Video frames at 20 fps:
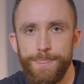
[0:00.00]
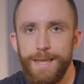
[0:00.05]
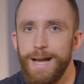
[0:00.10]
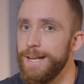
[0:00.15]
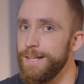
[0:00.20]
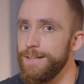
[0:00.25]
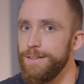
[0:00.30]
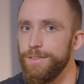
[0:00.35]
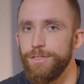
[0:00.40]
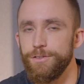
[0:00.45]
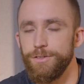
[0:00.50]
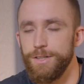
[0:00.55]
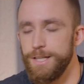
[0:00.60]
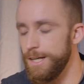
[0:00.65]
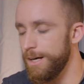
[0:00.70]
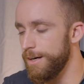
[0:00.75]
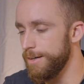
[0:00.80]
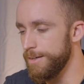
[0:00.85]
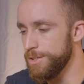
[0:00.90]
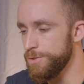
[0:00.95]
any
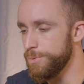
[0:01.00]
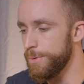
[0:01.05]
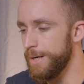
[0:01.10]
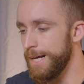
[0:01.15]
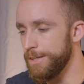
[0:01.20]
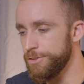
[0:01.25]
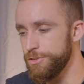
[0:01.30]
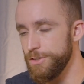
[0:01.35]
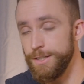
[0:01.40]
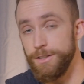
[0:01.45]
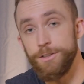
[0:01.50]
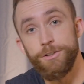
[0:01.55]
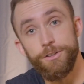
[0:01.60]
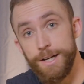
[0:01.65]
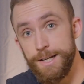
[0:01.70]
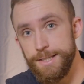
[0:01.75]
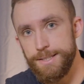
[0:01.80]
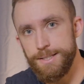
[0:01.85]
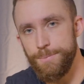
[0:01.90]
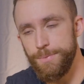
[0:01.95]
3D artist would actually
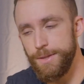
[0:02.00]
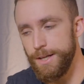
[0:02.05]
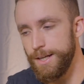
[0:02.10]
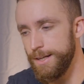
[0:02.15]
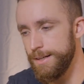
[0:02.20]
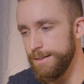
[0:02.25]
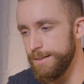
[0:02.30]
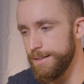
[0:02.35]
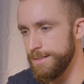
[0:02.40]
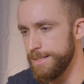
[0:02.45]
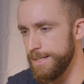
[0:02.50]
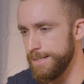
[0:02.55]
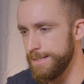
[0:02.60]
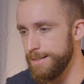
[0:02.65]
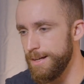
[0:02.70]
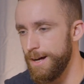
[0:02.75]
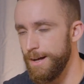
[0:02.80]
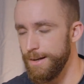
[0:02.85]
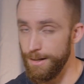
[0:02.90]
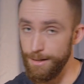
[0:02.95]
create something in because
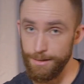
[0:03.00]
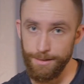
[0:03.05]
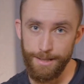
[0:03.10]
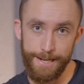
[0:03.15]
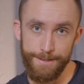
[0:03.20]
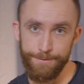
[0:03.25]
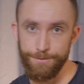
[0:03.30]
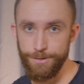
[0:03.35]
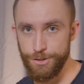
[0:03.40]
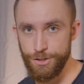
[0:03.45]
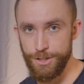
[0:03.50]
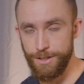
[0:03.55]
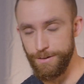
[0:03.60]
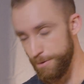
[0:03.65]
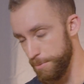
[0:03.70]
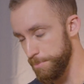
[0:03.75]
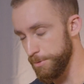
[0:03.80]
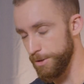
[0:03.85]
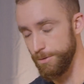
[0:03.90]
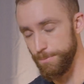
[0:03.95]
it's not a light version
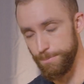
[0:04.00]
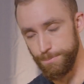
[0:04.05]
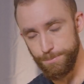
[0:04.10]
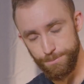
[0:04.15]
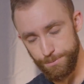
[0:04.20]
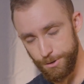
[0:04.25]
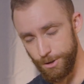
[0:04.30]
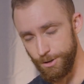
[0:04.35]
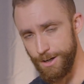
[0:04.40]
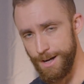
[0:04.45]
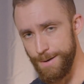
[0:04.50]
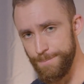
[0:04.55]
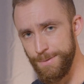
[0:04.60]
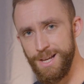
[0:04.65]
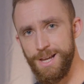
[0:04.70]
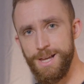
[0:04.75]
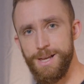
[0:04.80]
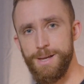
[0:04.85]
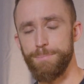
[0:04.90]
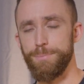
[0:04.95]
of a pro program.
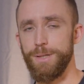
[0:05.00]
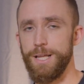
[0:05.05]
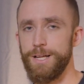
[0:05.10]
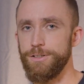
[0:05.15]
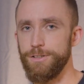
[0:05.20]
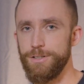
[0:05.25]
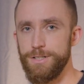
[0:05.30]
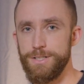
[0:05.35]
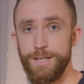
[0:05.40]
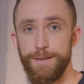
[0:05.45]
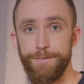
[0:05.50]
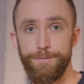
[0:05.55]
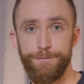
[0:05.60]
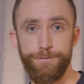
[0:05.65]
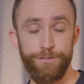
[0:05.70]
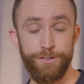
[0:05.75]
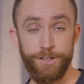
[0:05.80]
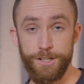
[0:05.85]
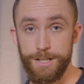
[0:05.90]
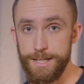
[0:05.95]
Blender is a
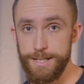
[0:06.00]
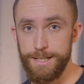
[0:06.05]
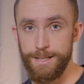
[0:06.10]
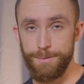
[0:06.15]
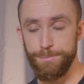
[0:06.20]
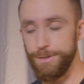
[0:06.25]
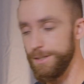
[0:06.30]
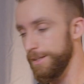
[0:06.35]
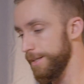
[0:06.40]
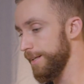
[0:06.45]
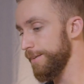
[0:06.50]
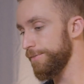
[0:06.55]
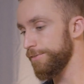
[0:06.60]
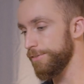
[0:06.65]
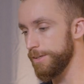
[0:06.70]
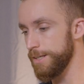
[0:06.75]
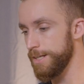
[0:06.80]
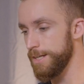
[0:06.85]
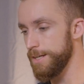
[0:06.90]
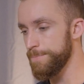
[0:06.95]
free, completely
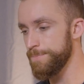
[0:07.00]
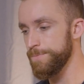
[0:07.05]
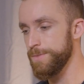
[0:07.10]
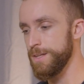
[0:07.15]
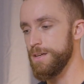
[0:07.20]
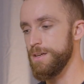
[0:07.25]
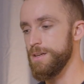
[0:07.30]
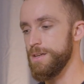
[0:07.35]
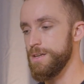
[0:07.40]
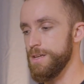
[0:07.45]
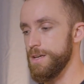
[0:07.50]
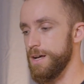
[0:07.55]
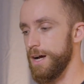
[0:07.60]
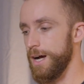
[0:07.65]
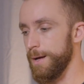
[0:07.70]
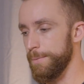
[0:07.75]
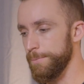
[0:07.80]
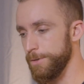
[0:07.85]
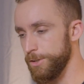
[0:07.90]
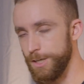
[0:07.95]
free
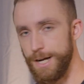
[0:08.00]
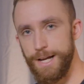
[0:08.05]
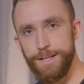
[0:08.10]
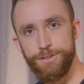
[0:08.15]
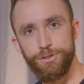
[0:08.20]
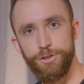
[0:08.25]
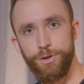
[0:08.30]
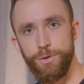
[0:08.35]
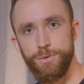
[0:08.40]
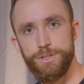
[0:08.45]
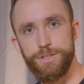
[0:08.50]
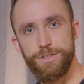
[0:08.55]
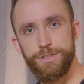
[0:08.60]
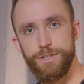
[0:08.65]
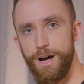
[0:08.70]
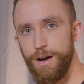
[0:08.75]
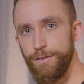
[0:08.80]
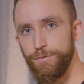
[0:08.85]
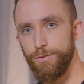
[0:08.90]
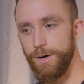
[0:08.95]
um, grassroots
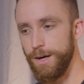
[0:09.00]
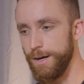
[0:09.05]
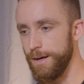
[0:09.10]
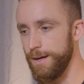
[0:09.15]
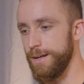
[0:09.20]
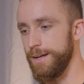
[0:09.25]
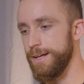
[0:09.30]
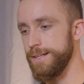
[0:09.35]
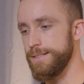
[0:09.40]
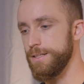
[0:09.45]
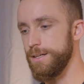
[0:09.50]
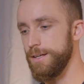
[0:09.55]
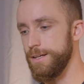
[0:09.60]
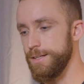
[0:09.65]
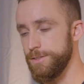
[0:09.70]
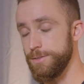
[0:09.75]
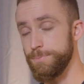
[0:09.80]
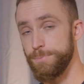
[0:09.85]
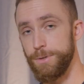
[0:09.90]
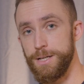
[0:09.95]
software. It's,
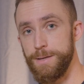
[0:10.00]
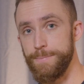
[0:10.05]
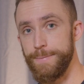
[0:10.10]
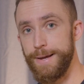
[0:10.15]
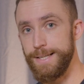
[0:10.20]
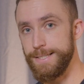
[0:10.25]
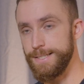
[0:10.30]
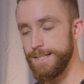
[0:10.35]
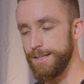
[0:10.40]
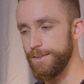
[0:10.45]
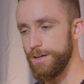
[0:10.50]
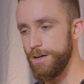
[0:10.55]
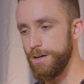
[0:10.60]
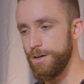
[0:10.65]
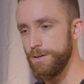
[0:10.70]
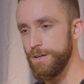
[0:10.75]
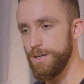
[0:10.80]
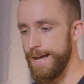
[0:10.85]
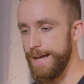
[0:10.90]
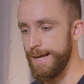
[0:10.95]
it's pretty amazing
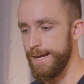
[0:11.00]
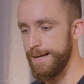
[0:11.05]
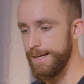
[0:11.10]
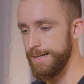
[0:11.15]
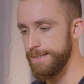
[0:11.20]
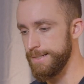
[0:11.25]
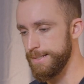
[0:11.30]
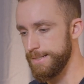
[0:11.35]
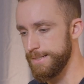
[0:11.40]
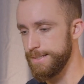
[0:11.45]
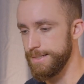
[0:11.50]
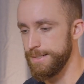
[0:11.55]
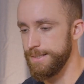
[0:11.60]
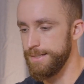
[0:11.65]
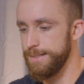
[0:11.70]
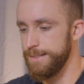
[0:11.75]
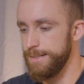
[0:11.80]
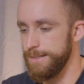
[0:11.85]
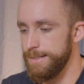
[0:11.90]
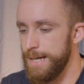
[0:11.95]
though. And
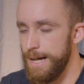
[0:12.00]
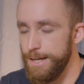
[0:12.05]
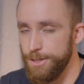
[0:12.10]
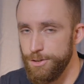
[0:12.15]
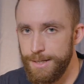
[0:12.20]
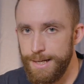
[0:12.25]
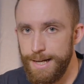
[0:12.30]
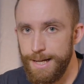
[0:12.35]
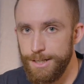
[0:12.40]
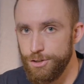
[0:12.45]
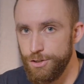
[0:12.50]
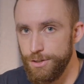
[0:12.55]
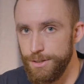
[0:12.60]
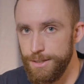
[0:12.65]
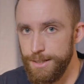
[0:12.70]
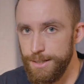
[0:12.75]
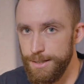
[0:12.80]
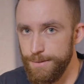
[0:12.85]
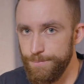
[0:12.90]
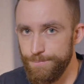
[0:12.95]
yeah, you can
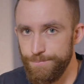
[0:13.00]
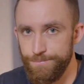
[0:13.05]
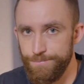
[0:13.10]
actually